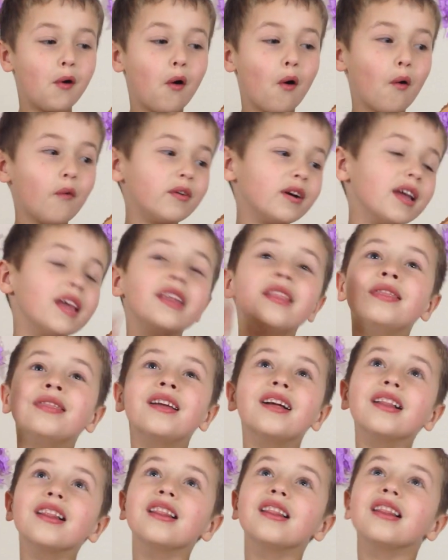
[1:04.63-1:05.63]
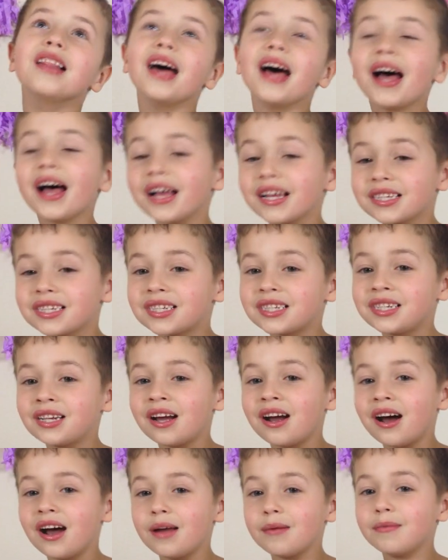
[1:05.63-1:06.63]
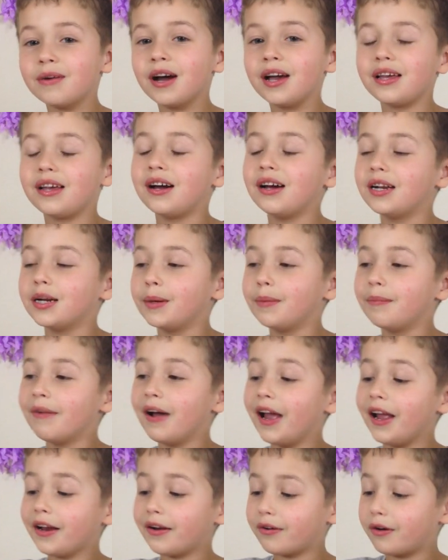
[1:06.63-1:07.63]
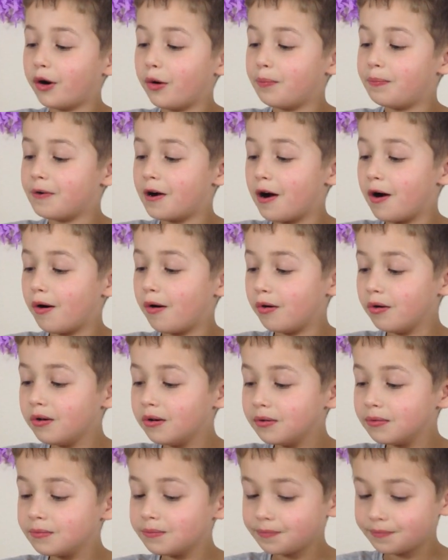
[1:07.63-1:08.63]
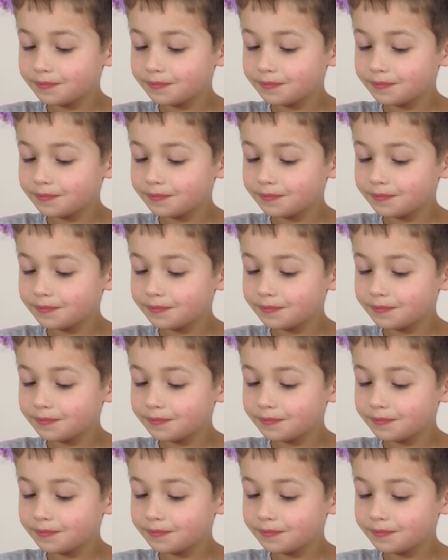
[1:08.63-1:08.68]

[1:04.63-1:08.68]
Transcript: boat and the last time I got a micro boat